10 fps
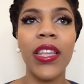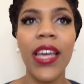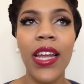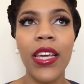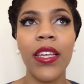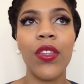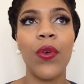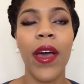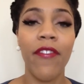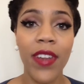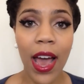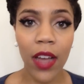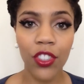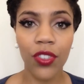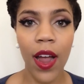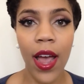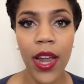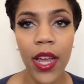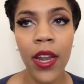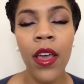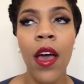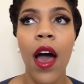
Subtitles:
ladies who have not tried it.